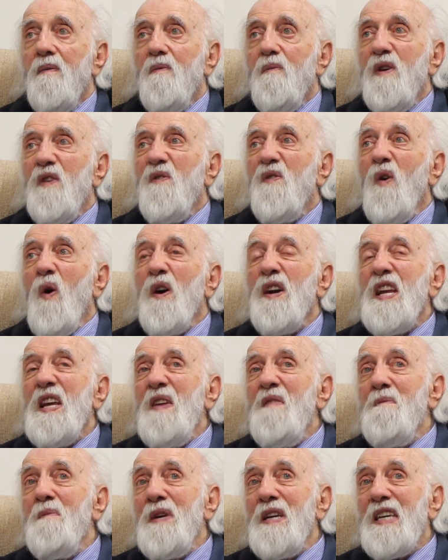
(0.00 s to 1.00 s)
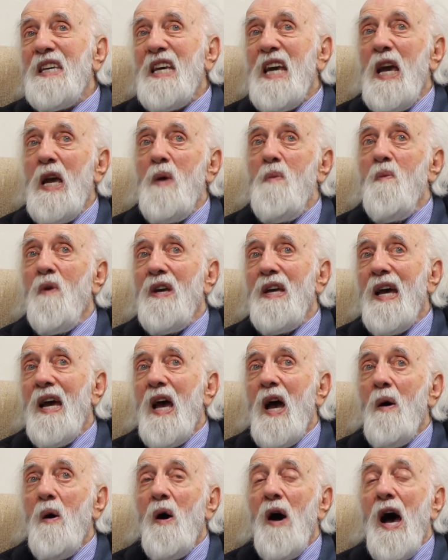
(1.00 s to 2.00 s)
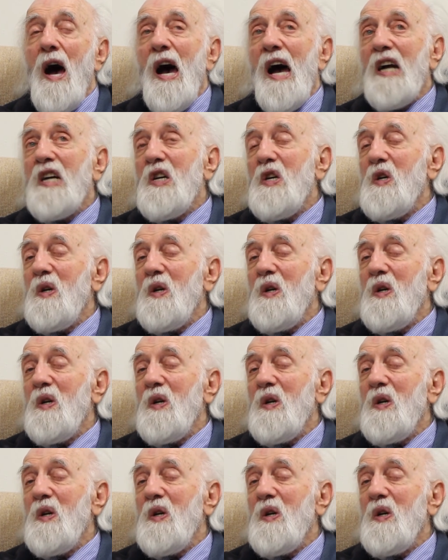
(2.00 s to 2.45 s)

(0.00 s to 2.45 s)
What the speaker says: before it even became a